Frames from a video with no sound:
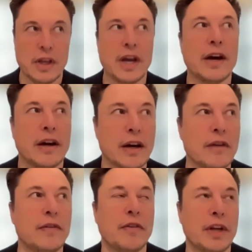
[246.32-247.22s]
Yeah,
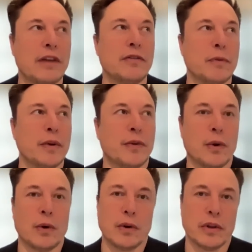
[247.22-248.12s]
um, I mean, even
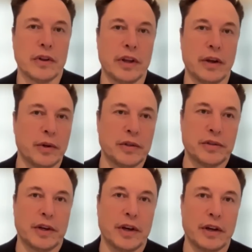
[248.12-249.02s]
before there
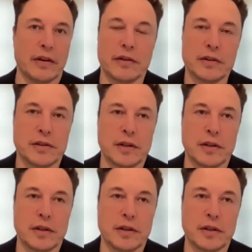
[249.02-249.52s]
was uh,